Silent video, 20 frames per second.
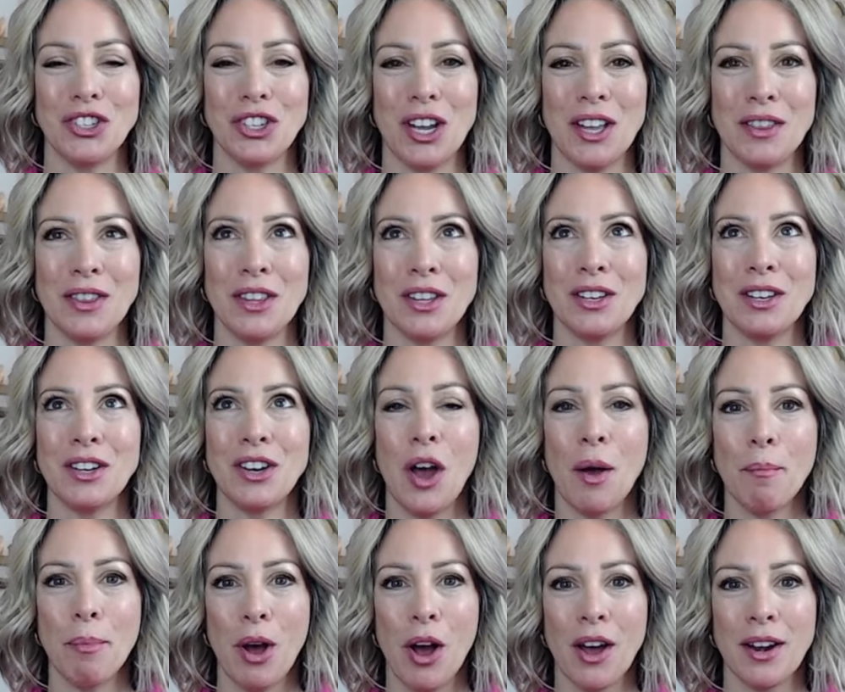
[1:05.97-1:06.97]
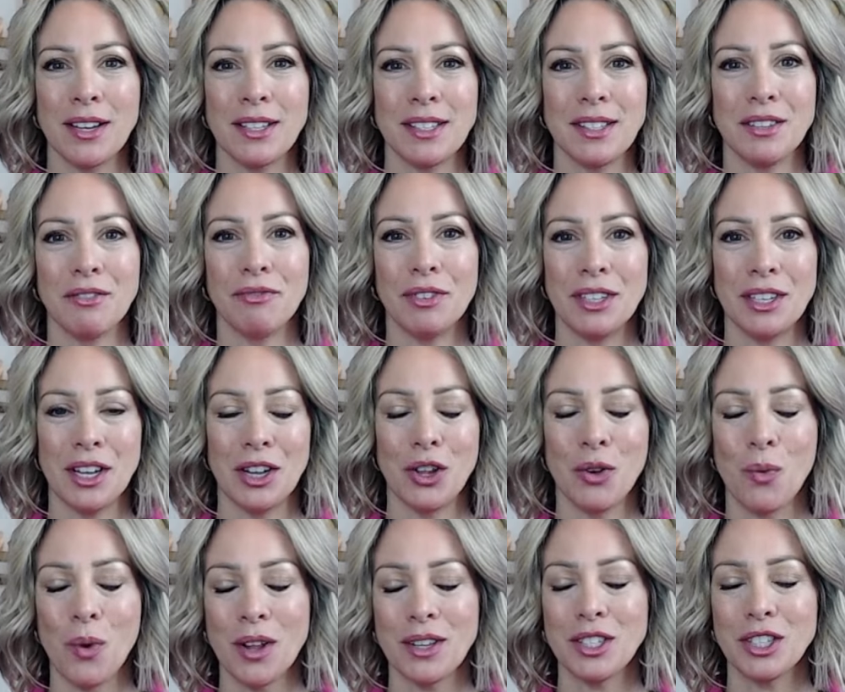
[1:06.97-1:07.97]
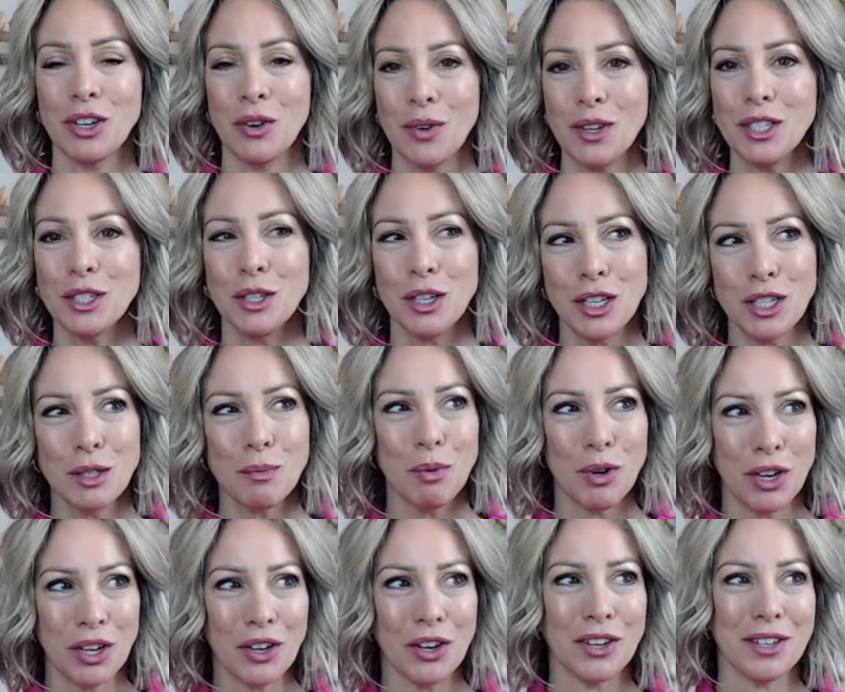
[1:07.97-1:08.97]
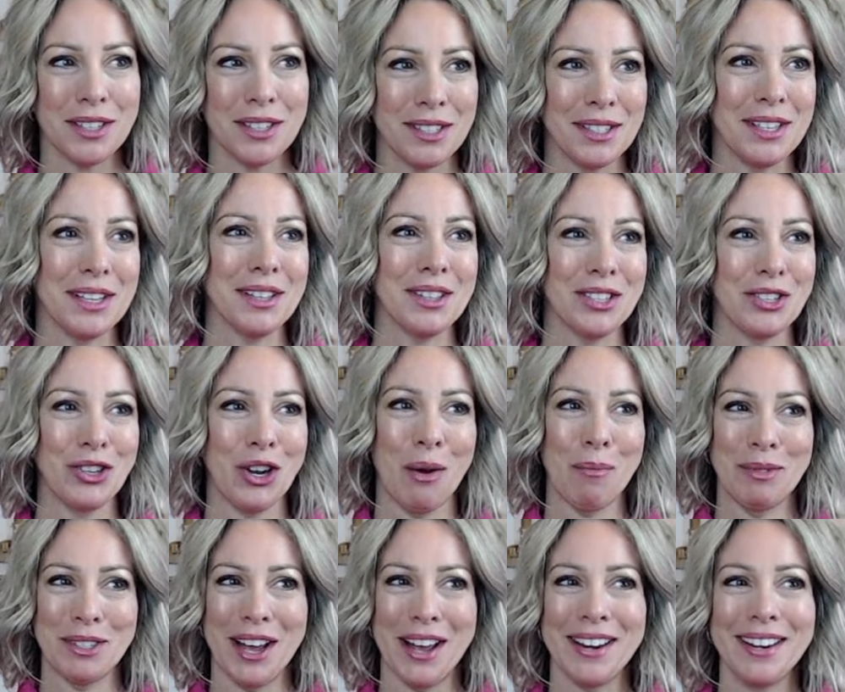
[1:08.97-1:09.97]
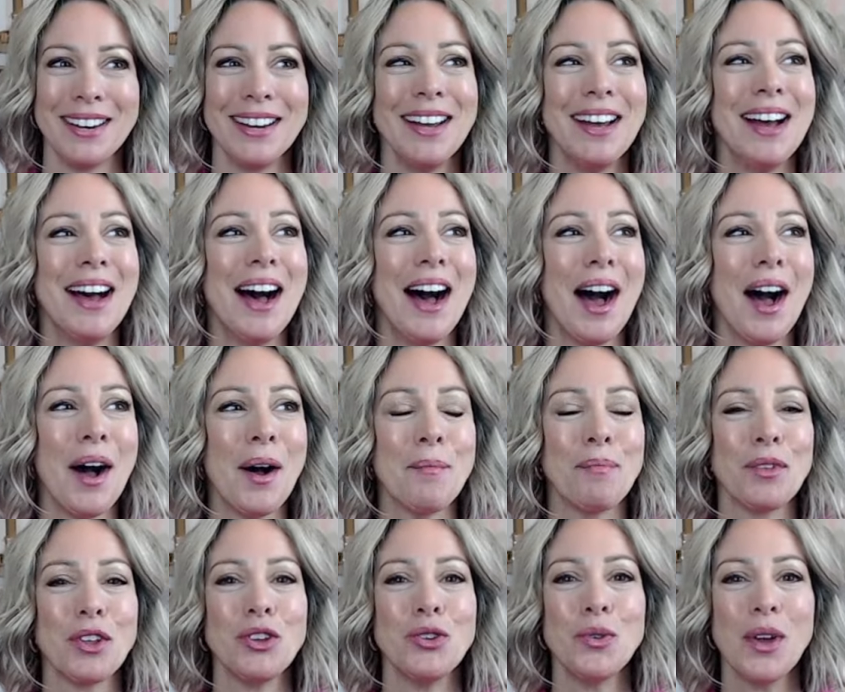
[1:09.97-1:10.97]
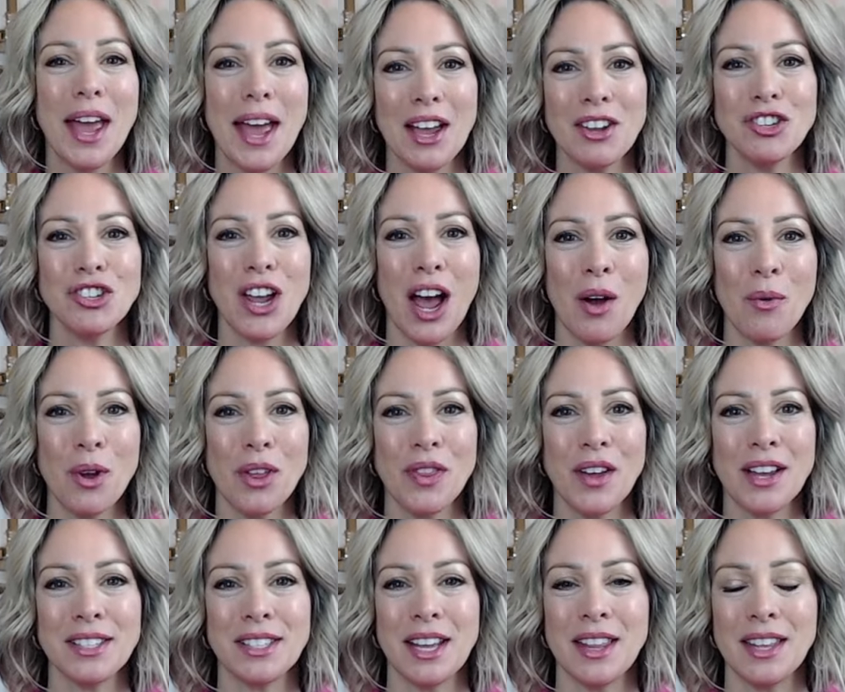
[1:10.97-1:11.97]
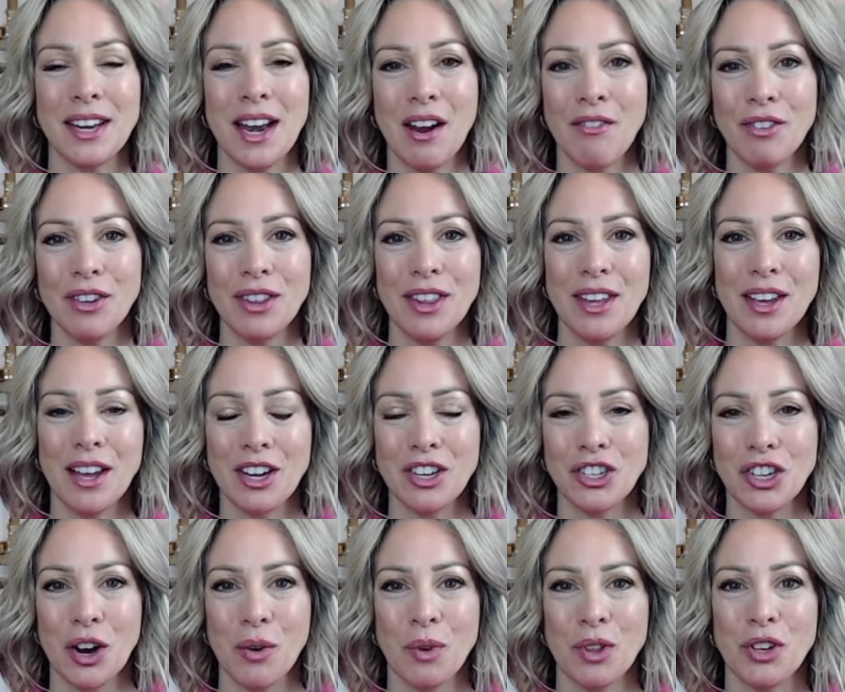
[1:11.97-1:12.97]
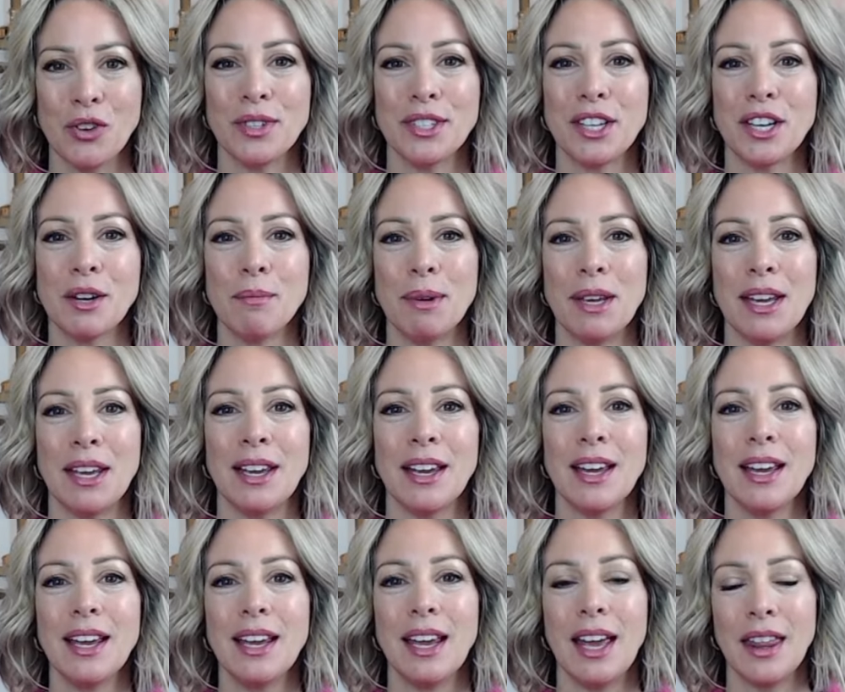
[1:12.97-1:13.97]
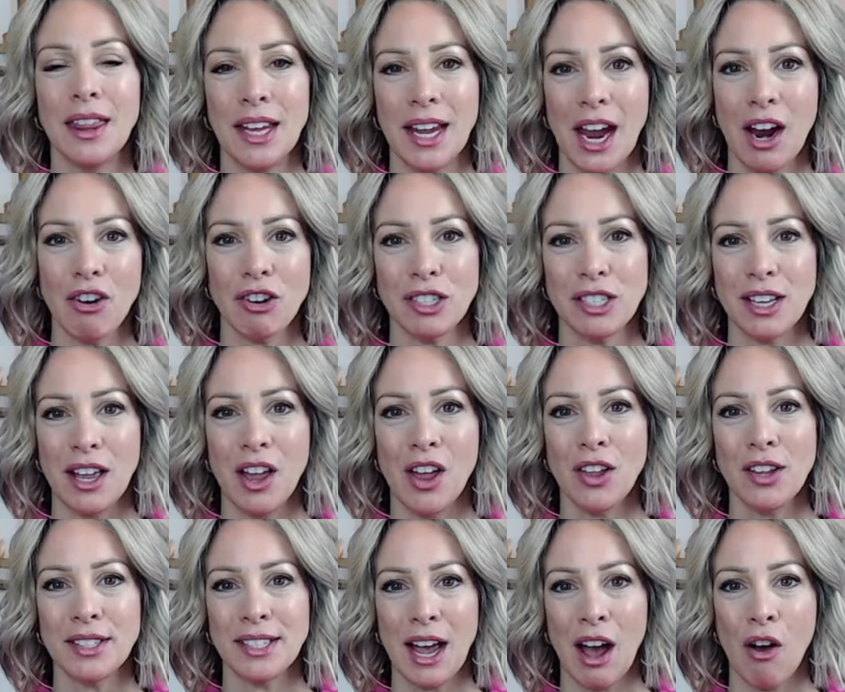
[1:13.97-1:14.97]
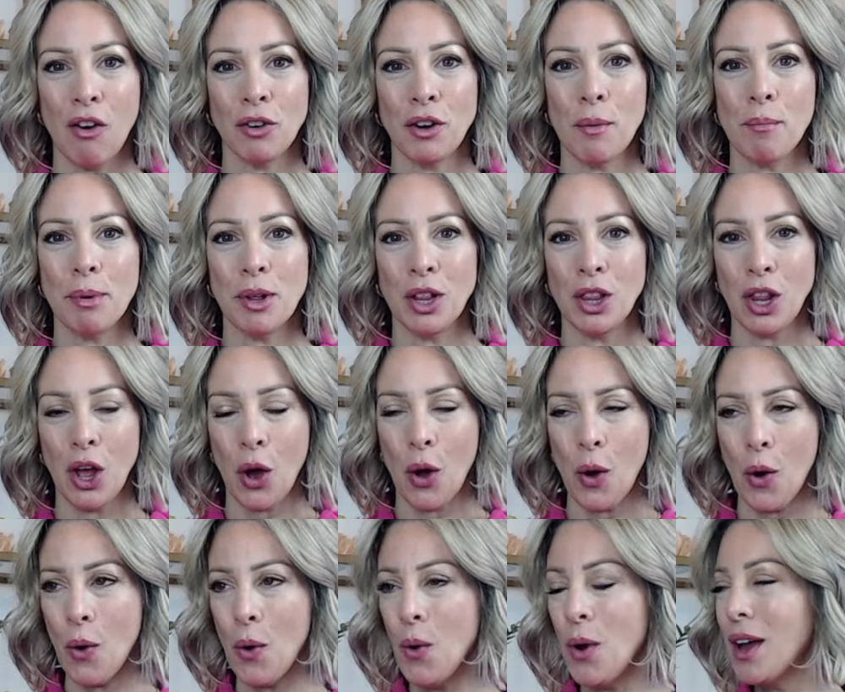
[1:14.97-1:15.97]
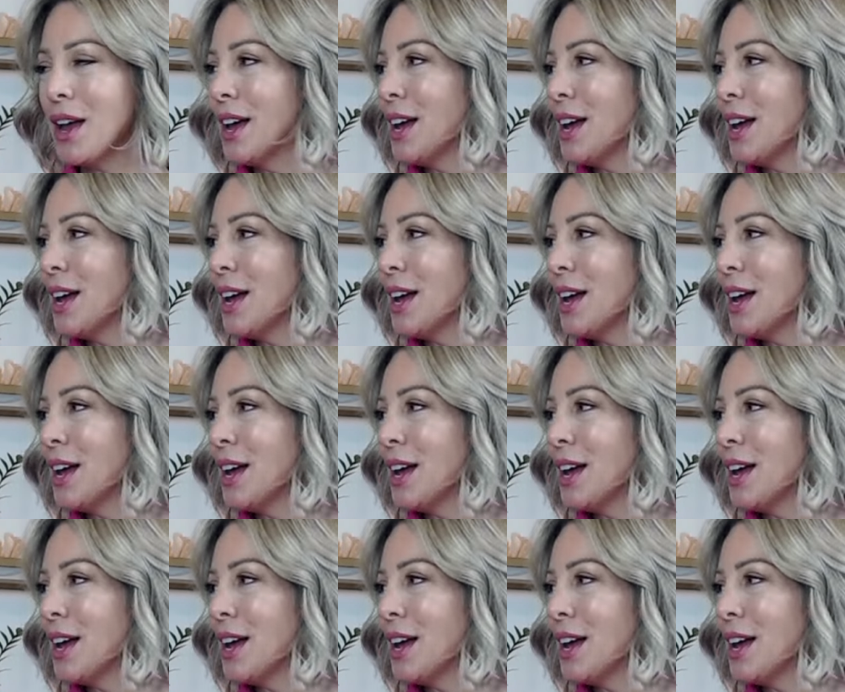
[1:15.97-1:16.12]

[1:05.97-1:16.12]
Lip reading: And the nut pod is the vanilla one. So it's pretty good. It's getting the job done. You can chat with us. And then everything I share with you is going to be in the carousel down below.